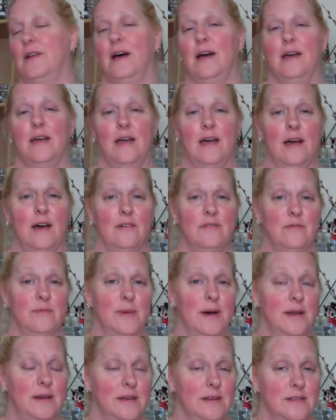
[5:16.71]
I have them
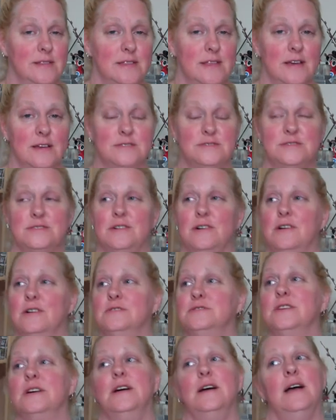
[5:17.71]
on index
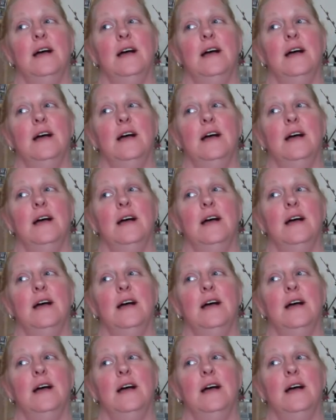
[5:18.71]
cards.